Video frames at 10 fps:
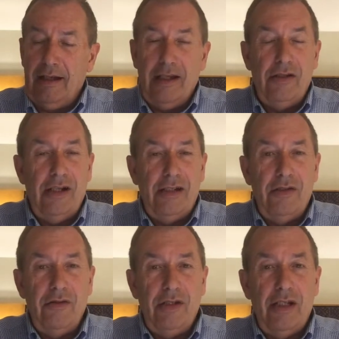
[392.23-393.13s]

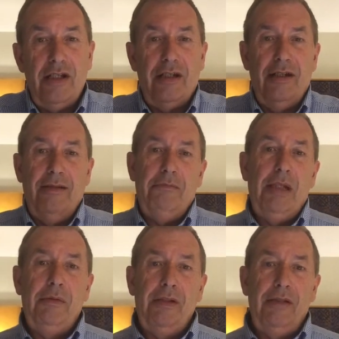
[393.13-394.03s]
internet usage,
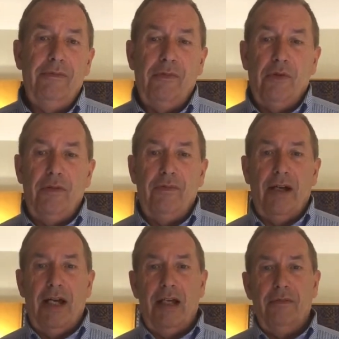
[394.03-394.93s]
maybe 4,
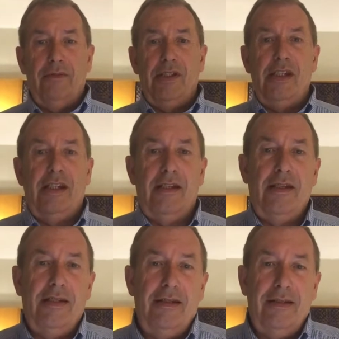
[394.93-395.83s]
5,
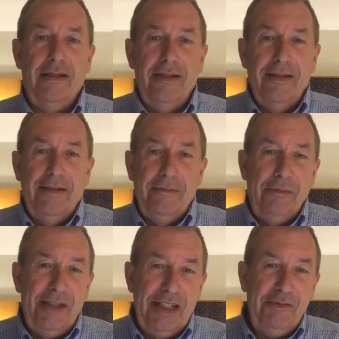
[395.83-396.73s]
6
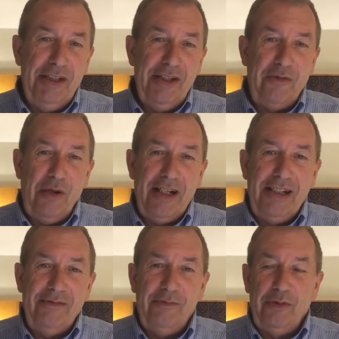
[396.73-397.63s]
TVs
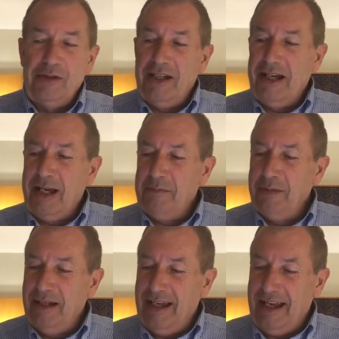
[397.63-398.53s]
running full
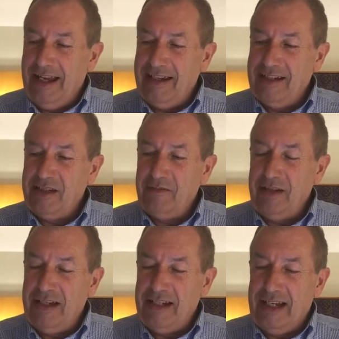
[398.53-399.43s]
time, and it's a
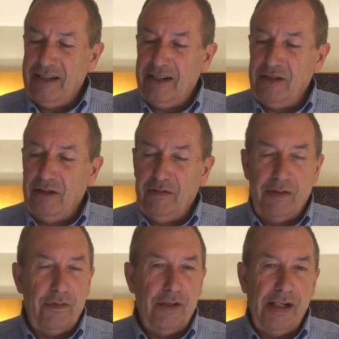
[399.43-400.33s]
fantastic
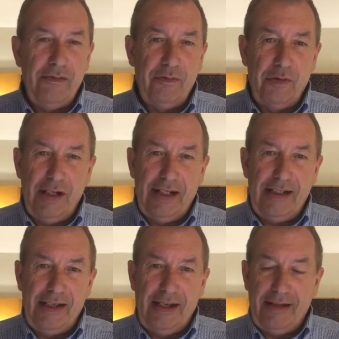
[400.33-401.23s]
service for
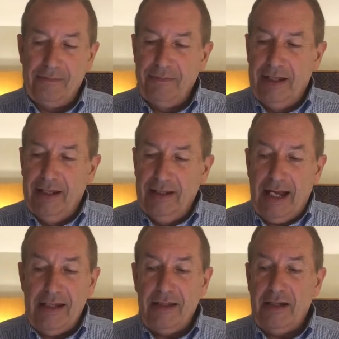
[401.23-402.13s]
$84.99.
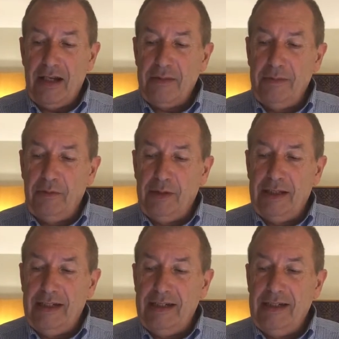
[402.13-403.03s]
Ask the customer what
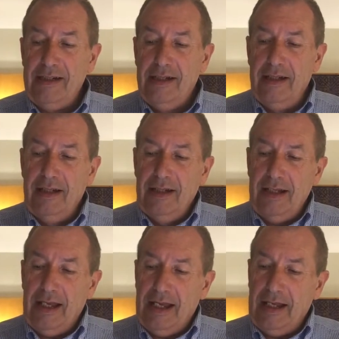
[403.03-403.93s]
they need,
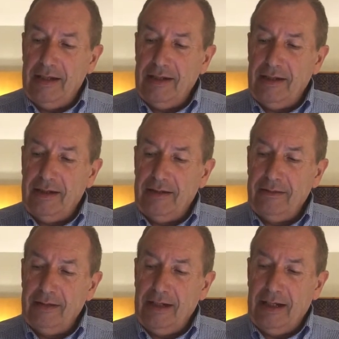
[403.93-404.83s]
and
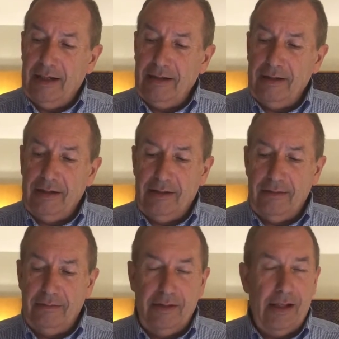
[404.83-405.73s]

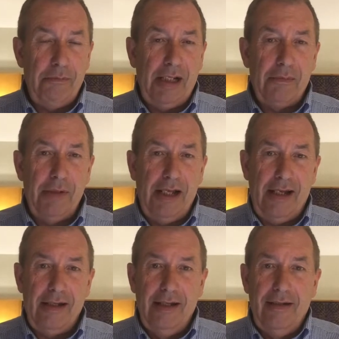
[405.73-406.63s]
then make a
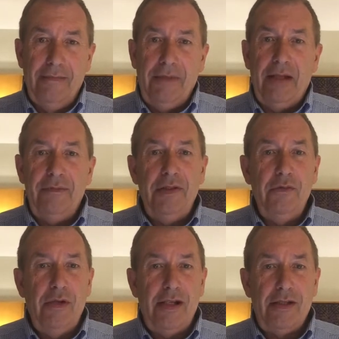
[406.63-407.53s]
plan. If
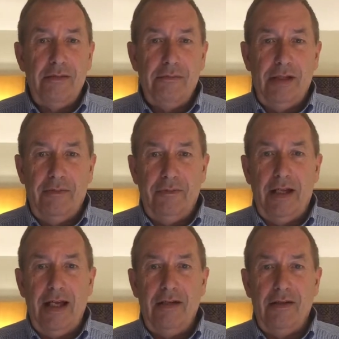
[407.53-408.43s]
you want some
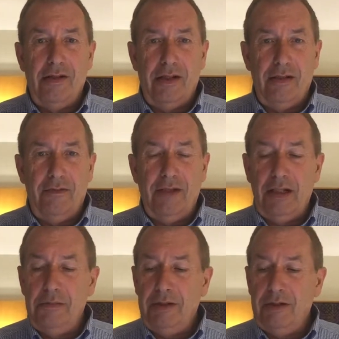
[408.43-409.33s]
flyers,
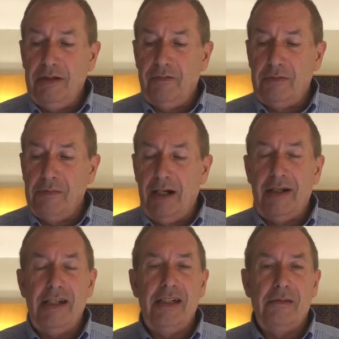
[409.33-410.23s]
availability for
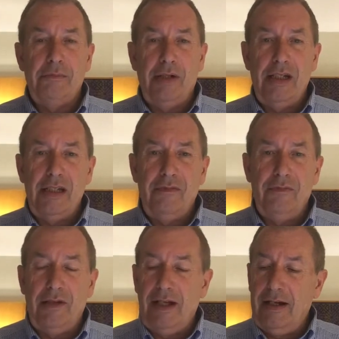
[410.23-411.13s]
marketing and pricing
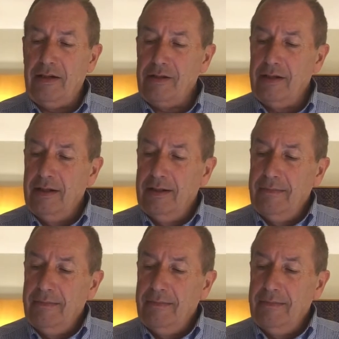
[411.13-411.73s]
flyers,